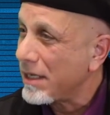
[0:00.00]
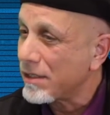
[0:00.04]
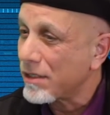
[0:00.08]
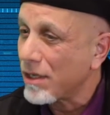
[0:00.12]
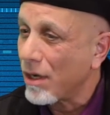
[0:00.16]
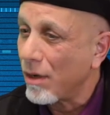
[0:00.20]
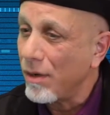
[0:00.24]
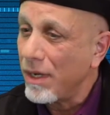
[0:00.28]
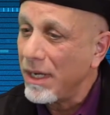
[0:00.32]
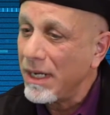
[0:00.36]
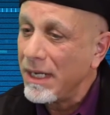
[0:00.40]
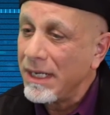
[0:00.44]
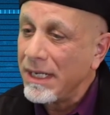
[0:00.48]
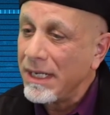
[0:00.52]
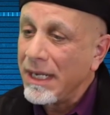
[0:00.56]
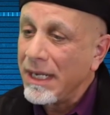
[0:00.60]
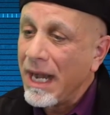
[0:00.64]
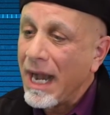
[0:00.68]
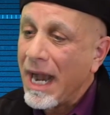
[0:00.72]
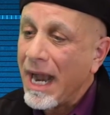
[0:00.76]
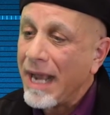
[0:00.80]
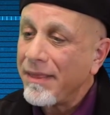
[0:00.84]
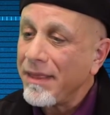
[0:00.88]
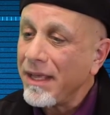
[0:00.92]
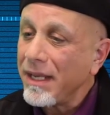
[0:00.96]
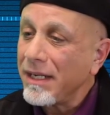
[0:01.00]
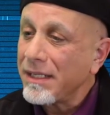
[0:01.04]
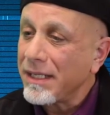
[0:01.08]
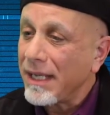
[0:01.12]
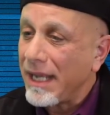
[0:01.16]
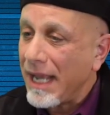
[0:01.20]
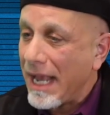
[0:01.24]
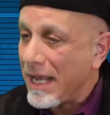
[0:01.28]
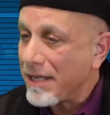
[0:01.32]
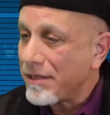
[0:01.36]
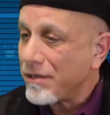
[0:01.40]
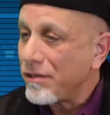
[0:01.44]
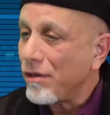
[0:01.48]
So I think
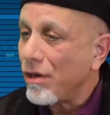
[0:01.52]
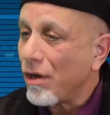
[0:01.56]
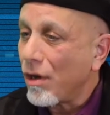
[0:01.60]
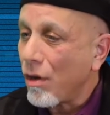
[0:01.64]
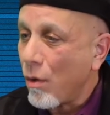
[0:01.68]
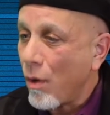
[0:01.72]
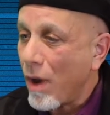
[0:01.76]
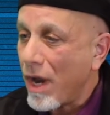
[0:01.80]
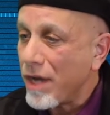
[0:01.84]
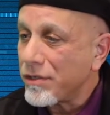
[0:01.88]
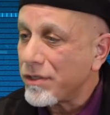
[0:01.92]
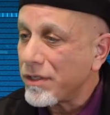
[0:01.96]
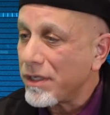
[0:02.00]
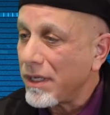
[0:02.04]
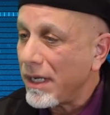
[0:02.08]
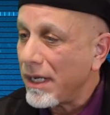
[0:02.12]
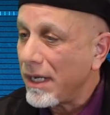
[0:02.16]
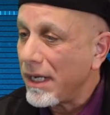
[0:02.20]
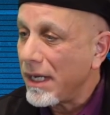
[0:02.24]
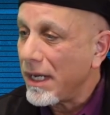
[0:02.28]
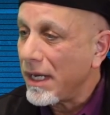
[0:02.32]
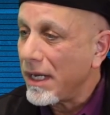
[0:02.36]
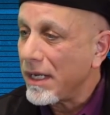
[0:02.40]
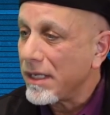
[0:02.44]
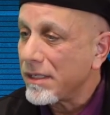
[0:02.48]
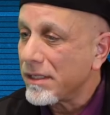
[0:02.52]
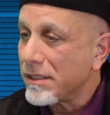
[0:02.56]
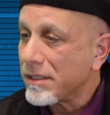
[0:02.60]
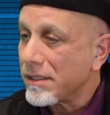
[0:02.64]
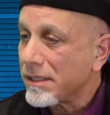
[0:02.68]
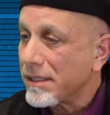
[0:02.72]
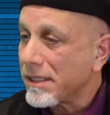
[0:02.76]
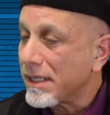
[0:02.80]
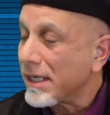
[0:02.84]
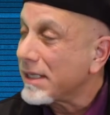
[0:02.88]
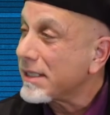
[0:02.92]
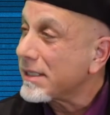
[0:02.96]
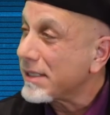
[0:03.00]
to answer your question as
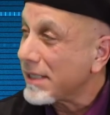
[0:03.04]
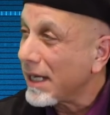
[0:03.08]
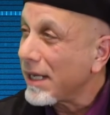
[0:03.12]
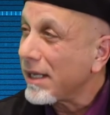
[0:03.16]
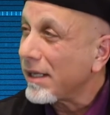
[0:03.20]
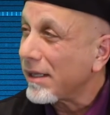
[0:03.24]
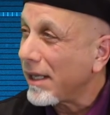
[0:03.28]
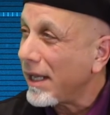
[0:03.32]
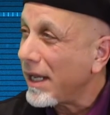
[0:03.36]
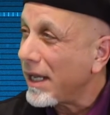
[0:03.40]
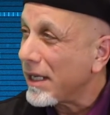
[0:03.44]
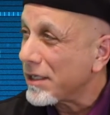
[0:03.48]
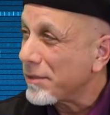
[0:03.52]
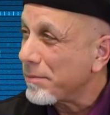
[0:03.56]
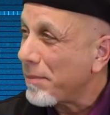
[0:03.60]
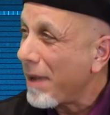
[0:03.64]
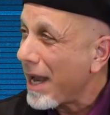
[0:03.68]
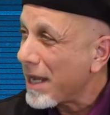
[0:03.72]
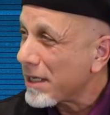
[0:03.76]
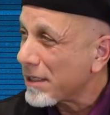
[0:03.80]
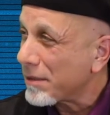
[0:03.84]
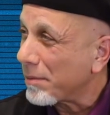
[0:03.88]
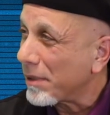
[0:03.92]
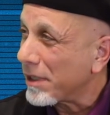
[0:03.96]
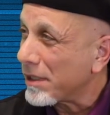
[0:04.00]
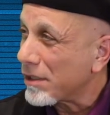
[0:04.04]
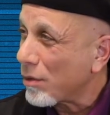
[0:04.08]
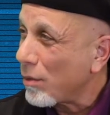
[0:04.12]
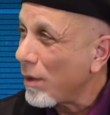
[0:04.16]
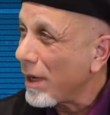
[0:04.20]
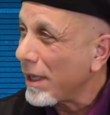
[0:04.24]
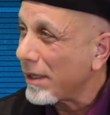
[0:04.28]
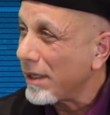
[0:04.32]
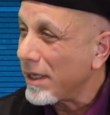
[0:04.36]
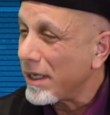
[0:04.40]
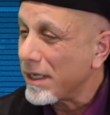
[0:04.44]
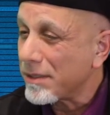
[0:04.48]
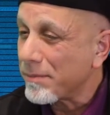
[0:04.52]
succinctly as possible, as
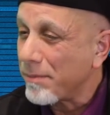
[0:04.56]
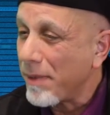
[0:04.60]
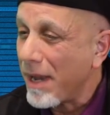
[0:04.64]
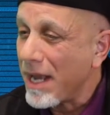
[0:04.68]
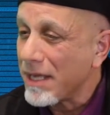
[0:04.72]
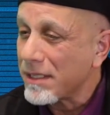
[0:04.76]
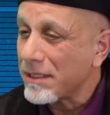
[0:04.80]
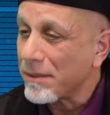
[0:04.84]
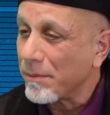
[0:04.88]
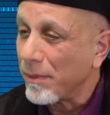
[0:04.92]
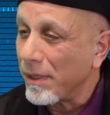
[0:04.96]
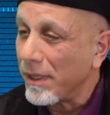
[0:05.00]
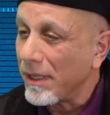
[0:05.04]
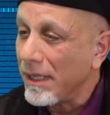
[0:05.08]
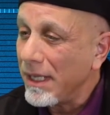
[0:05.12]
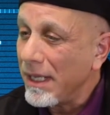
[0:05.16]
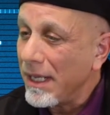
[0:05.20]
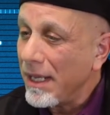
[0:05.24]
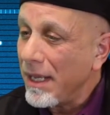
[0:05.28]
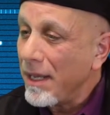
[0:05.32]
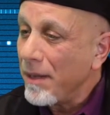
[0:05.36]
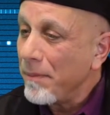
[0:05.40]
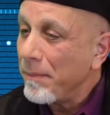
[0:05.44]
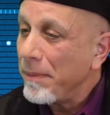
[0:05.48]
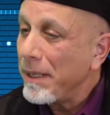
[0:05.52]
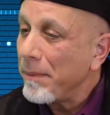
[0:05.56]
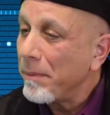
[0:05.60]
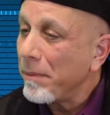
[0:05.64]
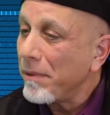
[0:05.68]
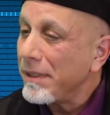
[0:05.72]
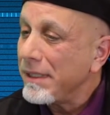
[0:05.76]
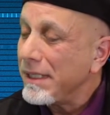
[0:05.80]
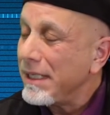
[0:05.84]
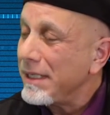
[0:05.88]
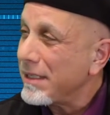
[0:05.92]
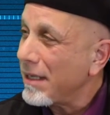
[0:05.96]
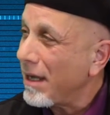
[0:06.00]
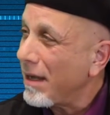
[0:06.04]
quickly as possible, people
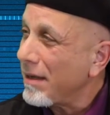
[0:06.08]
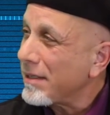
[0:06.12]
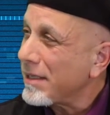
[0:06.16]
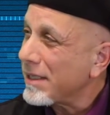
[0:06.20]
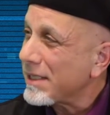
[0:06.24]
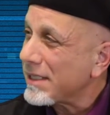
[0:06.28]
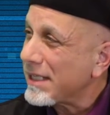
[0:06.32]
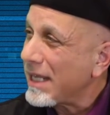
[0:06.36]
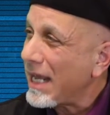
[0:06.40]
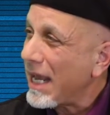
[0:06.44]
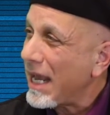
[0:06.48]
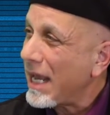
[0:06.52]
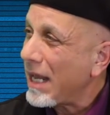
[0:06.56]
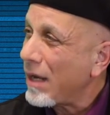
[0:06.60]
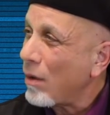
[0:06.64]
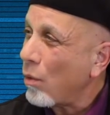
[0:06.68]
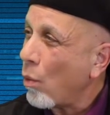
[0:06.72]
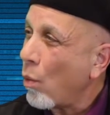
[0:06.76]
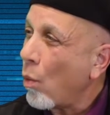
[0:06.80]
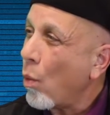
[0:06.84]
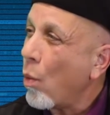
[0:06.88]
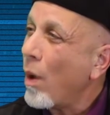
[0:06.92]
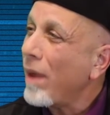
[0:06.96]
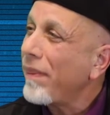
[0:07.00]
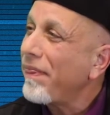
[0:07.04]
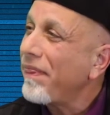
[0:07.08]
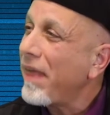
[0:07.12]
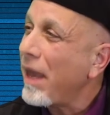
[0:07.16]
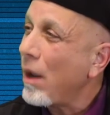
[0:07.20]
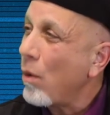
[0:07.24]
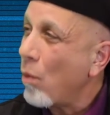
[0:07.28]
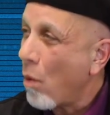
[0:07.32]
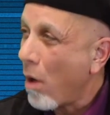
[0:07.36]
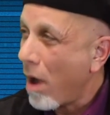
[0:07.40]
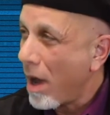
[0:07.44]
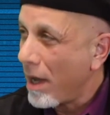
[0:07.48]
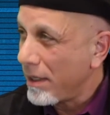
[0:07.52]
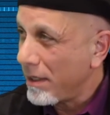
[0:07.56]
need to understand what they
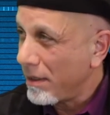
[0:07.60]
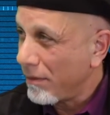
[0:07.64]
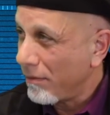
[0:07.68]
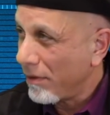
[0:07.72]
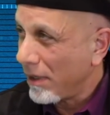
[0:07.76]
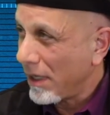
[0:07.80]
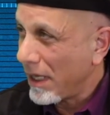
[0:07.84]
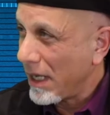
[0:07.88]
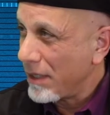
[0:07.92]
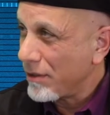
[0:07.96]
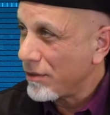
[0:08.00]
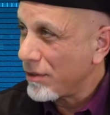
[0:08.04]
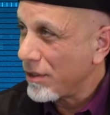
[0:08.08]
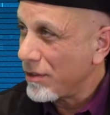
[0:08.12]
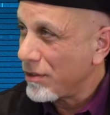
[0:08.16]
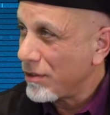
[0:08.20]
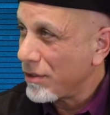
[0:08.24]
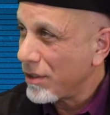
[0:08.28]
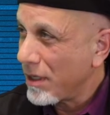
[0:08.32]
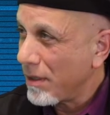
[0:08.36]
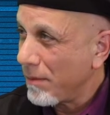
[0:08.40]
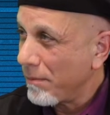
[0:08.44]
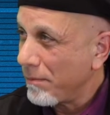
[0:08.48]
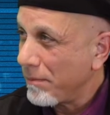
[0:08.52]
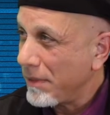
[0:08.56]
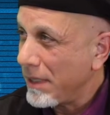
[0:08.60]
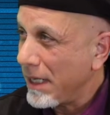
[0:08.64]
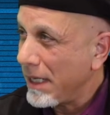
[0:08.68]
want in a relationship.